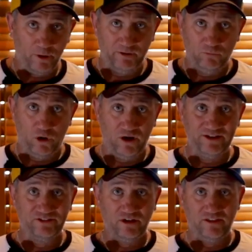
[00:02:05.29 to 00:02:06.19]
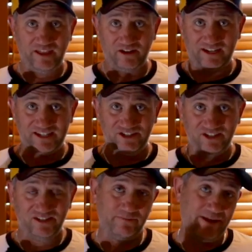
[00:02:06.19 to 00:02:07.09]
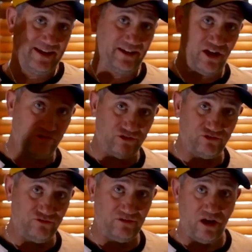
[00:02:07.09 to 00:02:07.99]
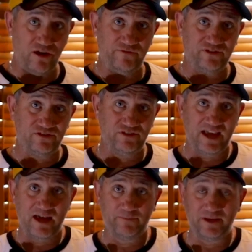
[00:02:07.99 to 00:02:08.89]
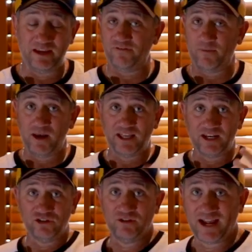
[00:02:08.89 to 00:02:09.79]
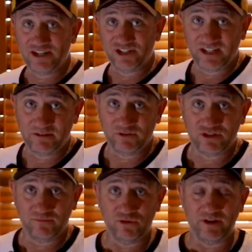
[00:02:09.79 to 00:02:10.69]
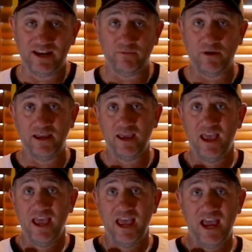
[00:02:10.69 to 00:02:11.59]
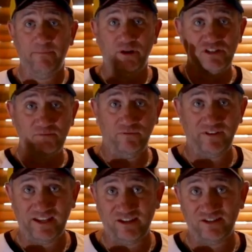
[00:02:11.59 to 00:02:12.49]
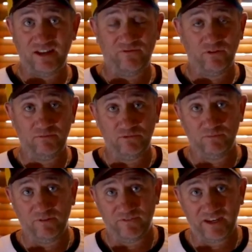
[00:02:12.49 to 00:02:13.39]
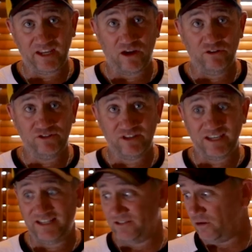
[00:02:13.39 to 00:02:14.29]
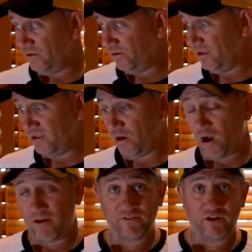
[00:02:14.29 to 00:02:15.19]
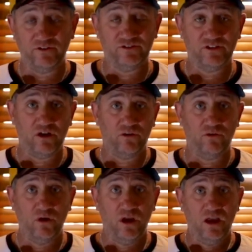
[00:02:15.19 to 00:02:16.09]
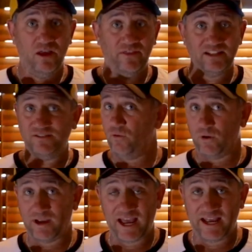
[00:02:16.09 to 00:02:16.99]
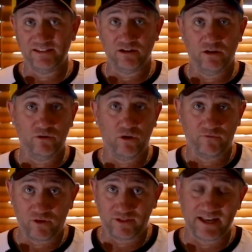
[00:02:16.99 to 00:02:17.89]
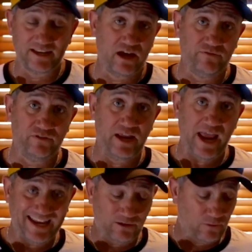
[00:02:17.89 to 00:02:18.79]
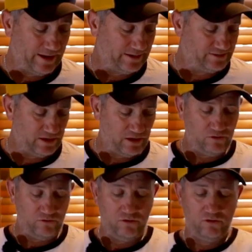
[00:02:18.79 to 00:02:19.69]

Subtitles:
body-wise, I think I can just about go over to the RP. If I'm only going to do HD, which I'm doing anyway, and most of my video stuff when I'm doing my videos is on the iPhone, so that's 4K, so I've got that covered anyway. So